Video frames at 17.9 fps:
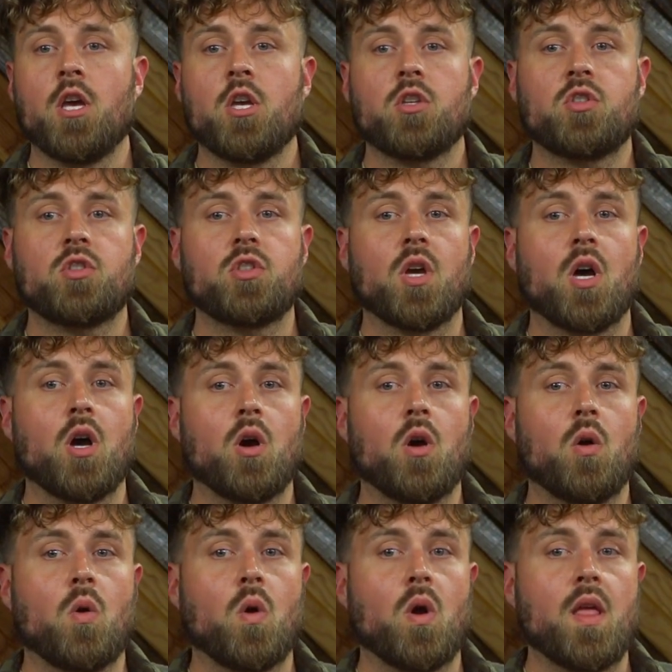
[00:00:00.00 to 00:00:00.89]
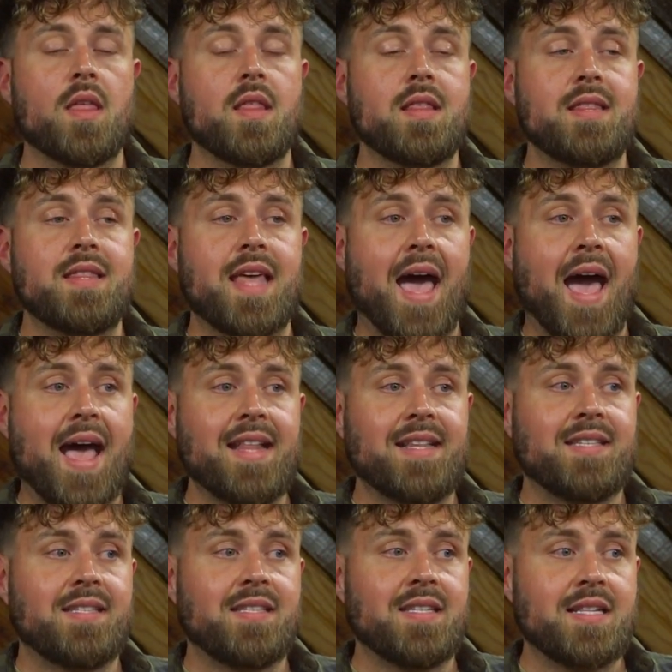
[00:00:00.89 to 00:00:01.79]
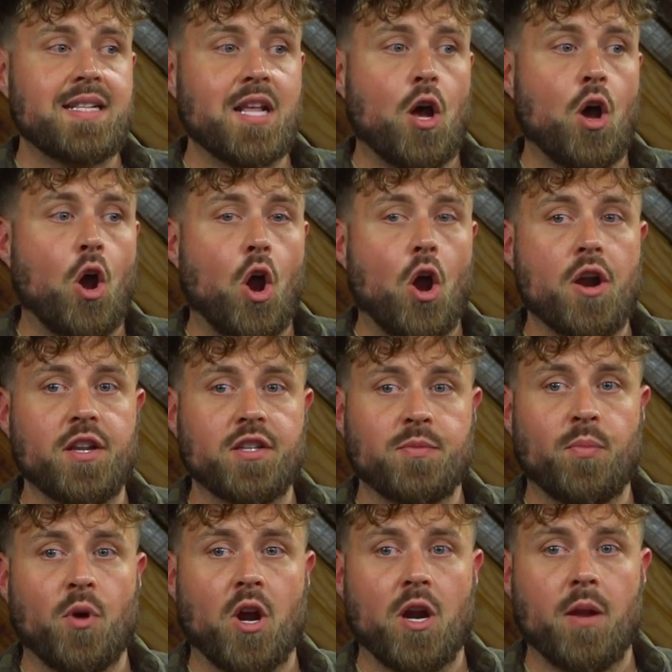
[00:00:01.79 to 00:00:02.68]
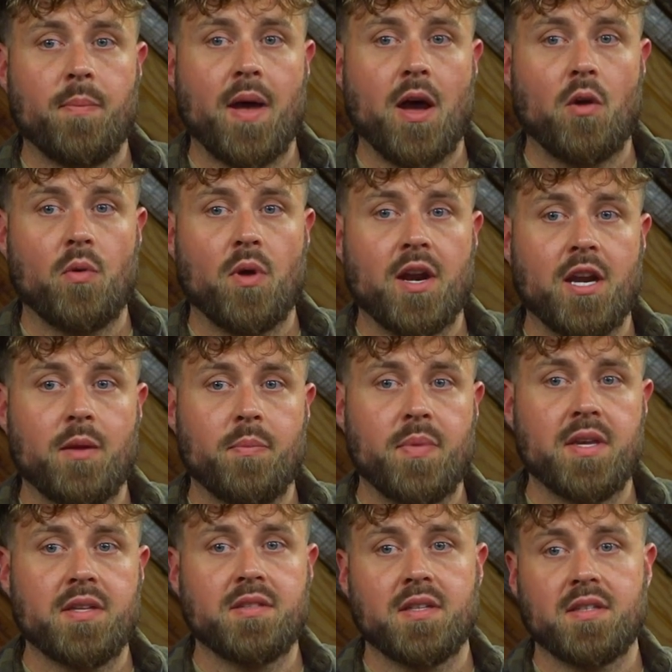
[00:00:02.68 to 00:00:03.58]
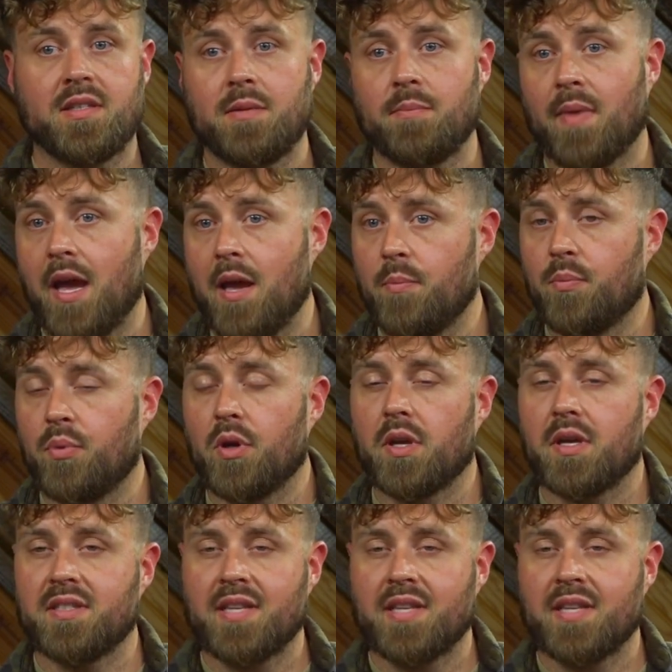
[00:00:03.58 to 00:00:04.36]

So that's the hardest part about running a business in my book,